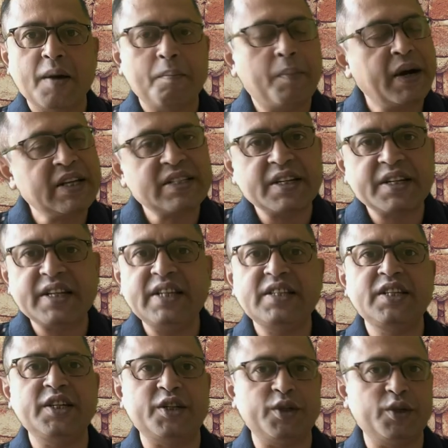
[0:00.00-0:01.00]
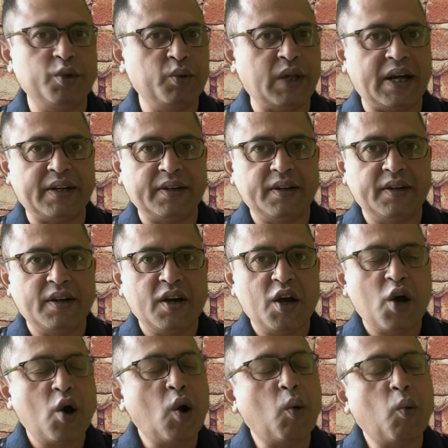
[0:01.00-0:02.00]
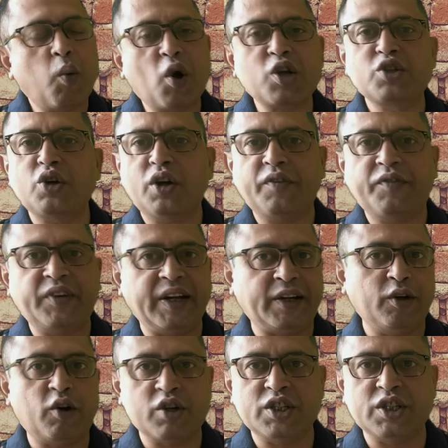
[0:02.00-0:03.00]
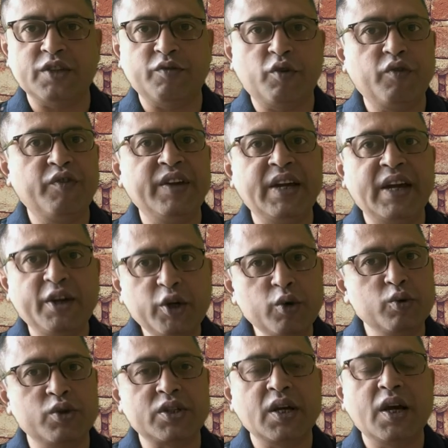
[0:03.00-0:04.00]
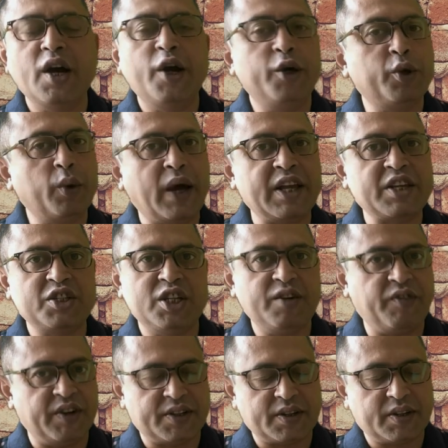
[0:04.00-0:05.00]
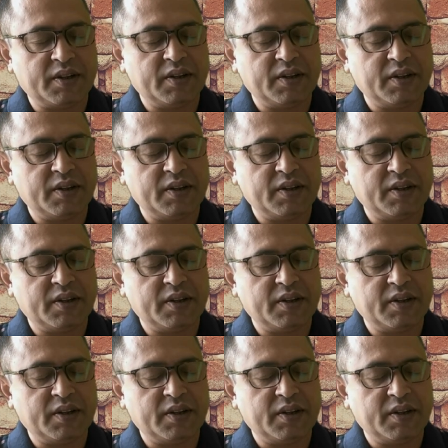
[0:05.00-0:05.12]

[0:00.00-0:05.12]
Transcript: But is it easy to do that? What sort of technology would we use to achieve it?